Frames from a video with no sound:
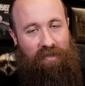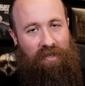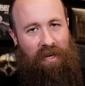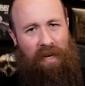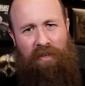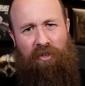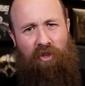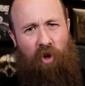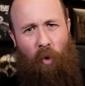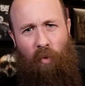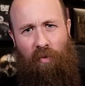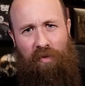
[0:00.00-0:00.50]
And I
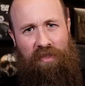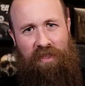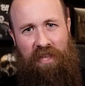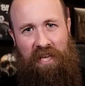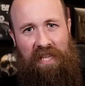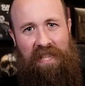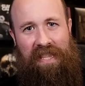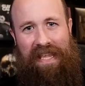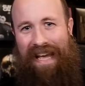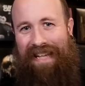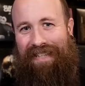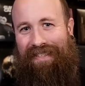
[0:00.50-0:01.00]
don't
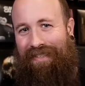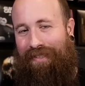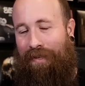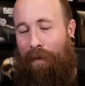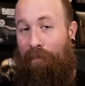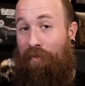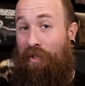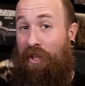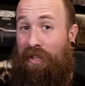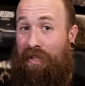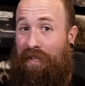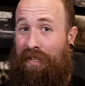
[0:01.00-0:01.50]
think that's
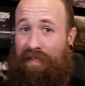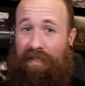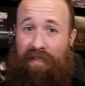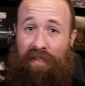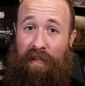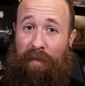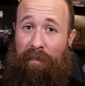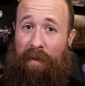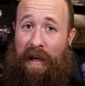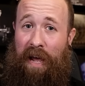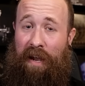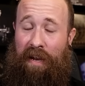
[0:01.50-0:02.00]
something that
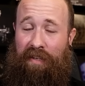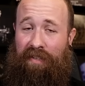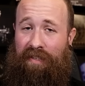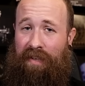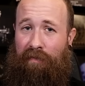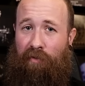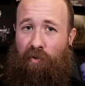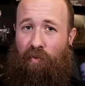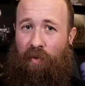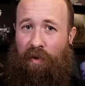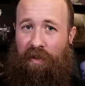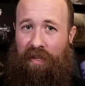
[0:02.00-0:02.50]
Slipknot has
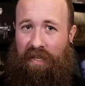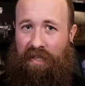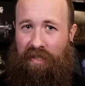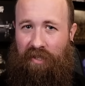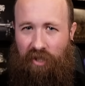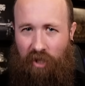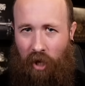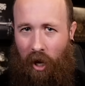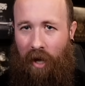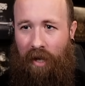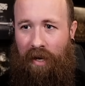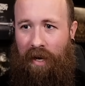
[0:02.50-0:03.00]
ever really
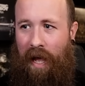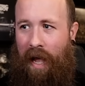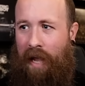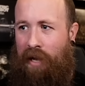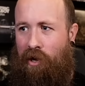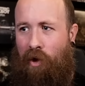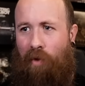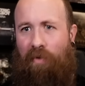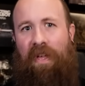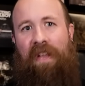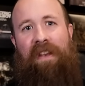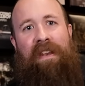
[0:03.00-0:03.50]
done. I
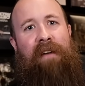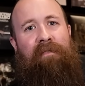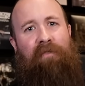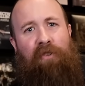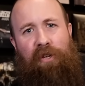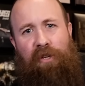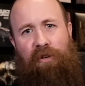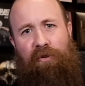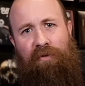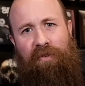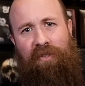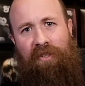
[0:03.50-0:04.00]
know they never
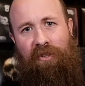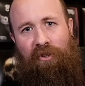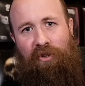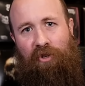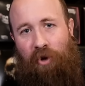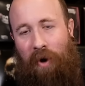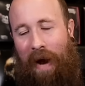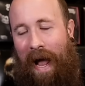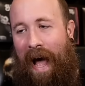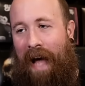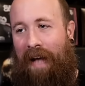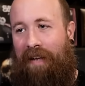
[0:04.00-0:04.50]
used
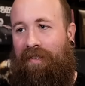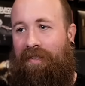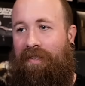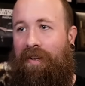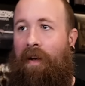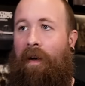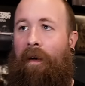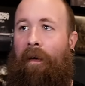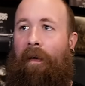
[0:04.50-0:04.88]
tracks,